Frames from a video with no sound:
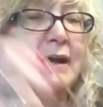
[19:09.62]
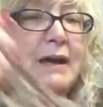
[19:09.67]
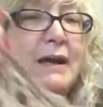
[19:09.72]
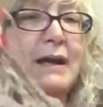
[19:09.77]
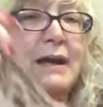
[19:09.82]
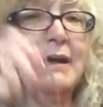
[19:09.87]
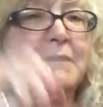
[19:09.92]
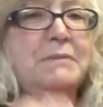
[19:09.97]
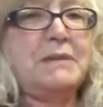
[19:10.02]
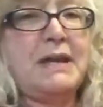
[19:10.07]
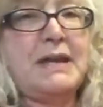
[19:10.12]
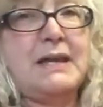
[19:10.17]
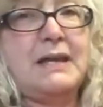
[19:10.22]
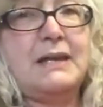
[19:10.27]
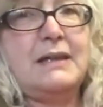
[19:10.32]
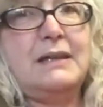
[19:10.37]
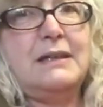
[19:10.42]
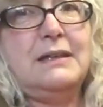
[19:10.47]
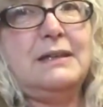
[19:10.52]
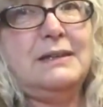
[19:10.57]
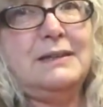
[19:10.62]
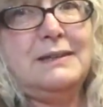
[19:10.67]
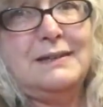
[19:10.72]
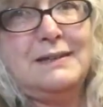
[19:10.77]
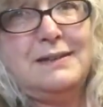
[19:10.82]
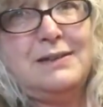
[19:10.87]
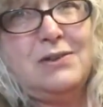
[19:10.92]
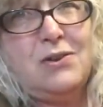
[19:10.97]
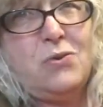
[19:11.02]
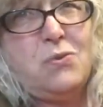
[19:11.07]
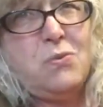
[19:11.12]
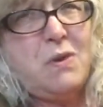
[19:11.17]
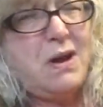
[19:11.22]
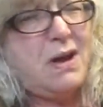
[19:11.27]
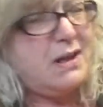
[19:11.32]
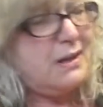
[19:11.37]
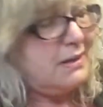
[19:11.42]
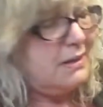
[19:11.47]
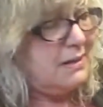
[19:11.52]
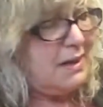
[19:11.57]
I'm like, you know
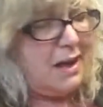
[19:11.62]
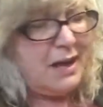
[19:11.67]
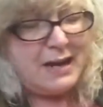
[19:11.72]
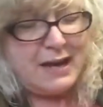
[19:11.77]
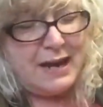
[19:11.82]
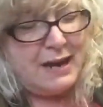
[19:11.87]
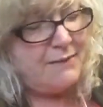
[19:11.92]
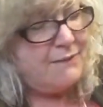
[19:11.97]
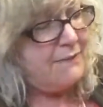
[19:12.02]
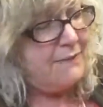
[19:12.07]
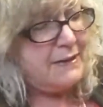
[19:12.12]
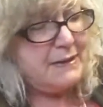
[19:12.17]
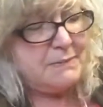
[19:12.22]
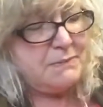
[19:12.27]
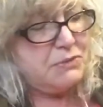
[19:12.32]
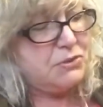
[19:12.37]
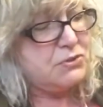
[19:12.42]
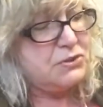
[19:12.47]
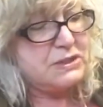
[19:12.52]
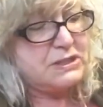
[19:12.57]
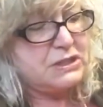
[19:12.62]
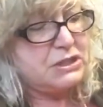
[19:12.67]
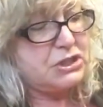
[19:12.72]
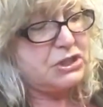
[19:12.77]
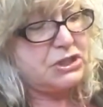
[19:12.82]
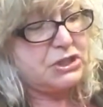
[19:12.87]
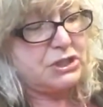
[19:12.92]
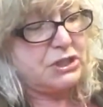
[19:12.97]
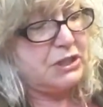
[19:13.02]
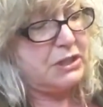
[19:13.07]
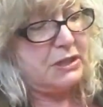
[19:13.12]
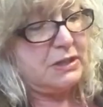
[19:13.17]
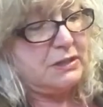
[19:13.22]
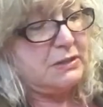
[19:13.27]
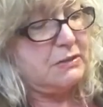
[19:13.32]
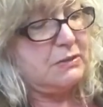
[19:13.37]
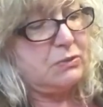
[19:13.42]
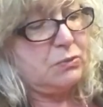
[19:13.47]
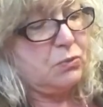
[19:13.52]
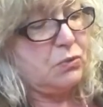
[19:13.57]
what? Not every musician
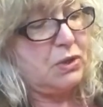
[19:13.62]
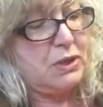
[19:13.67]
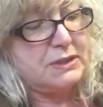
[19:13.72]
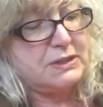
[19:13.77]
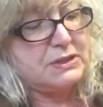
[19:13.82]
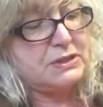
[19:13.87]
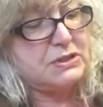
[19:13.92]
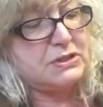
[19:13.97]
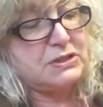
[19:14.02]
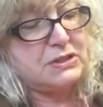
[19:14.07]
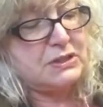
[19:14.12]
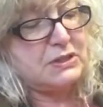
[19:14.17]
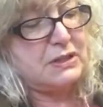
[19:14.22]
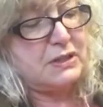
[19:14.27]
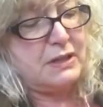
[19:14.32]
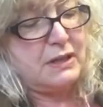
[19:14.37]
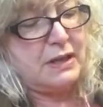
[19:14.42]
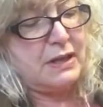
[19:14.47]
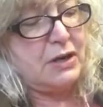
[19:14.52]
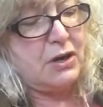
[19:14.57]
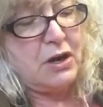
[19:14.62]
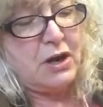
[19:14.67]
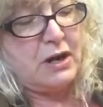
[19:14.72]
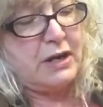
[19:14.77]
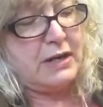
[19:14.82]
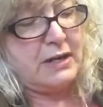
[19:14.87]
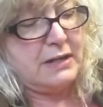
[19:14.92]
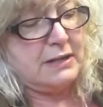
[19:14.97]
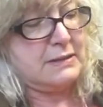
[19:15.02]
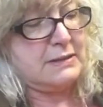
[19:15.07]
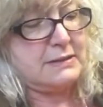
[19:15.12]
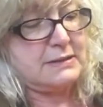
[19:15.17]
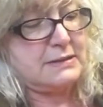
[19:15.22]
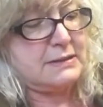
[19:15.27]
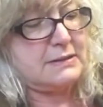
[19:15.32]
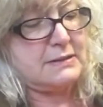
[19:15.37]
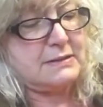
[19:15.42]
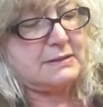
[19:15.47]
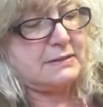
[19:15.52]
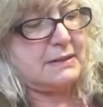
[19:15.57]
wants an
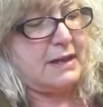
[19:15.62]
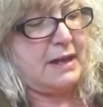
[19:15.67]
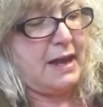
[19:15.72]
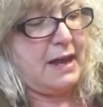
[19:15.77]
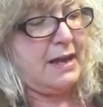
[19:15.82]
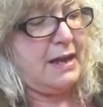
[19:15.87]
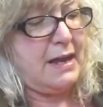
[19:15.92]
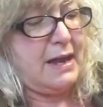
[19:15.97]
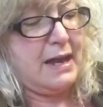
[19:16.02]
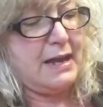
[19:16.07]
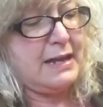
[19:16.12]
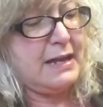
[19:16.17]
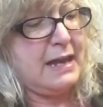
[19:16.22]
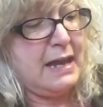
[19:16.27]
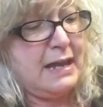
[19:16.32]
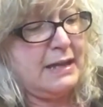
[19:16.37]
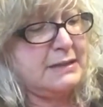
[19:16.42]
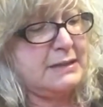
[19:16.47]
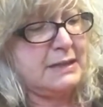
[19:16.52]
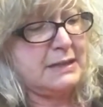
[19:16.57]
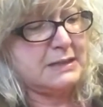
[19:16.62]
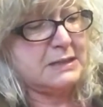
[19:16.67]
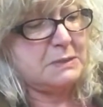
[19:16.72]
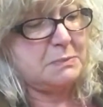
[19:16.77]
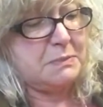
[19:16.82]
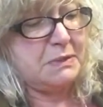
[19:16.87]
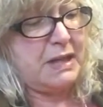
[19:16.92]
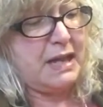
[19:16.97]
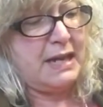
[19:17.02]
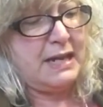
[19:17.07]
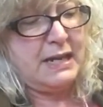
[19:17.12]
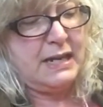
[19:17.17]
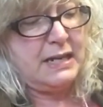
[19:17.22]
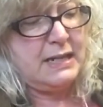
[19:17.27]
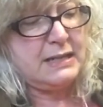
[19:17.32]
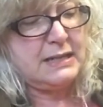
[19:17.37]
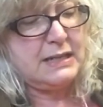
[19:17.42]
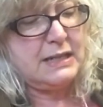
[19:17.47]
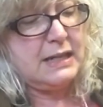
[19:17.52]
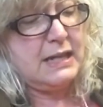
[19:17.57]
audience. I can't explain
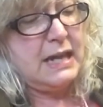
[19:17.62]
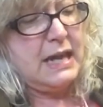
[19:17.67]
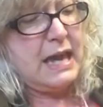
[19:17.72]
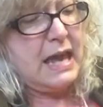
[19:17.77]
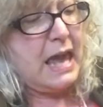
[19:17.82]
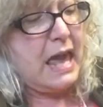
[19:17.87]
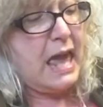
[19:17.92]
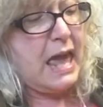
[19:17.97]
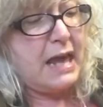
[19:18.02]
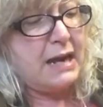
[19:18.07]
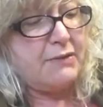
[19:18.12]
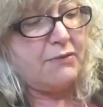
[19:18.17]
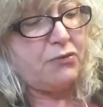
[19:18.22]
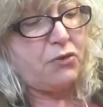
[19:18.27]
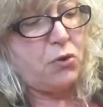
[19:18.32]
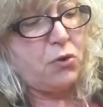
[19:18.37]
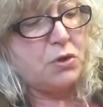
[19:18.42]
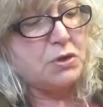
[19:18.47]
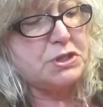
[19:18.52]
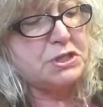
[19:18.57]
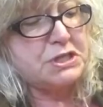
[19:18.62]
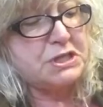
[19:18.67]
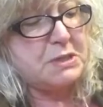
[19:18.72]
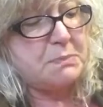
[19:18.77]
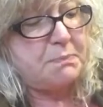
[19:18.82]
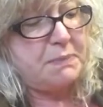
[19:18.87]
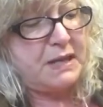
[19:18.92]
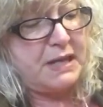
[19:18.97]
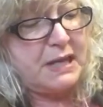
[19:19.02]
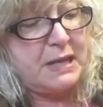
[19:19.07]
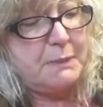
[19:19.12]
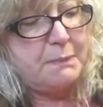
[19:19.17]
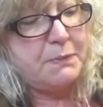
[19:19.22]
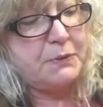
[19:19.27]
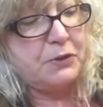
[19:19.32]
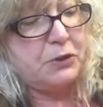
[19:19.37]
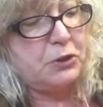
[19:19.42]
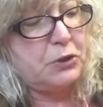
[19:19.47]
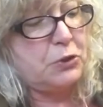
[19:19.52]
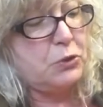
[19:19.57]
it. And of course, the
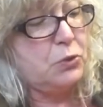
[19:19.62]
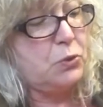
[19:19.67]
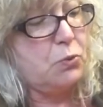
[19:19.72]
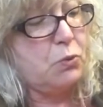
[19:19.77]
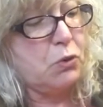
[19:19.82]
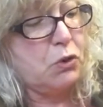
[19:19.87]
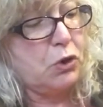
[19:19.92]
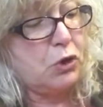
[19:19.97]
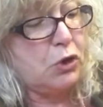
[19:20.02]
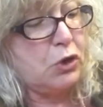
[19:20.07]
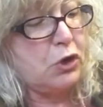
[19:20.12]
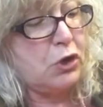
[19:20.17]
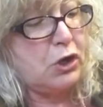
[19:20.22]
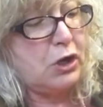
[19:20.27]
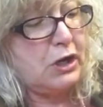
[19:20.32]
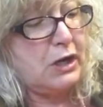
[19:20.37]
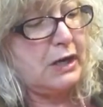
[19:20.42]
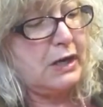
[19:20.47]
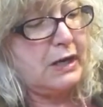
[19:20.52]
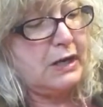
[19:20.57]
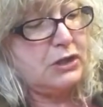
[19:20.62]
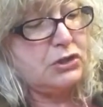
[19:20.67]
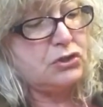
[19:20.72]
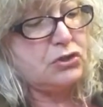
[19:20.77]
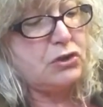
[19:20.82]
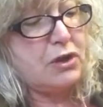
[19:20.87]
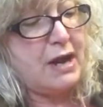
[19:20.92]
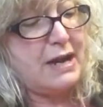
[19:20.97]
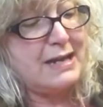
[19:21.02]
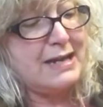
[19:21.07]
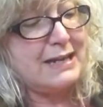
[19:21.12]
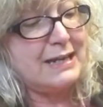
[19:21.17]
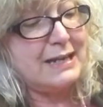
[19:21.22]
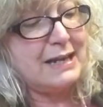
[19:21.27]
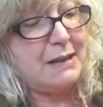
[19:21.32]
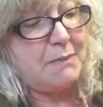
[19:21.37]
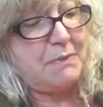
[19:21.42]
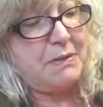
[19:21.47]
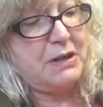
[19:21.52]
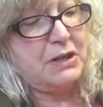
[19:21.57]
people who were trying to
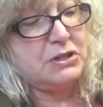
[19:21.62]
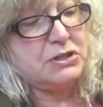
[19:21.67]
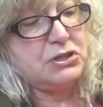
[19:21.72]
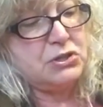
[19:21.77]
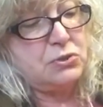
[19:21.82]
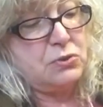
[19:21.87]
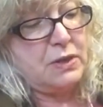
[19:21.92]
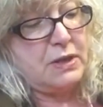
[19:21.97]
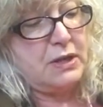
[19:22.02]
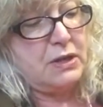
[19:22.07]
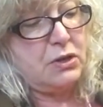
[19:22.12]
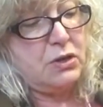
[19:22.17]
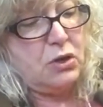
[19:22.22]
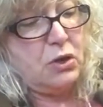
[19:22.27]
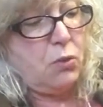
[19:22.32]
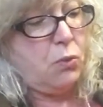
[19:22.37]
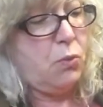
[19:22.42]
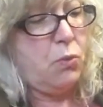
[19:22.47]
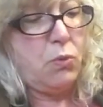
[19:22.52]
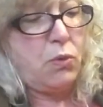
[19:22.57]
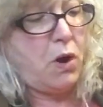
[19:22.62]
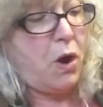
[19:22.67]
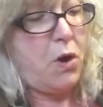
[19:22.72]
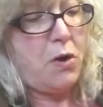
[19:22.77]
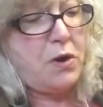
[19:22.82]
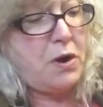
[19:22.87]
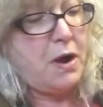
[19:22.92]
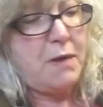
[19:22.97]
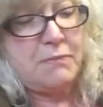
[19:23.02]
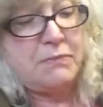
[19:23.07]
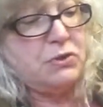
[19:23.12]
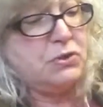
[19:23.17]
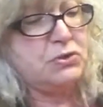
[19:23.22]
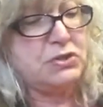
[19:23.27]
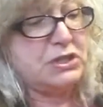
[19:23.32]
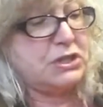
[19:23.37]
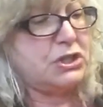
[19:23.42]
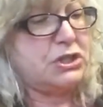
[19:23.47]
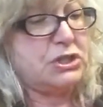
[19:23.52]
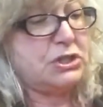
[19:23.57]
get me to do it are not
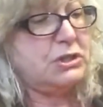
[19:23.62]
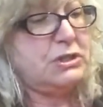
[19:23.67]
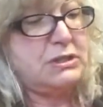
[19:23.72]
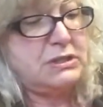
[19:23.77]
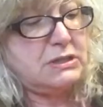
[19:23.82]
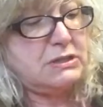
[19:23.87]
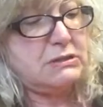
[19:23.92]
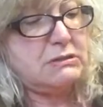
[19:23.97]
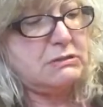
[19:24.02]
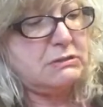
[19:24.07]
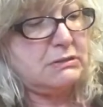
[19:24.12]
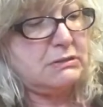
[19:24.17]
musicians.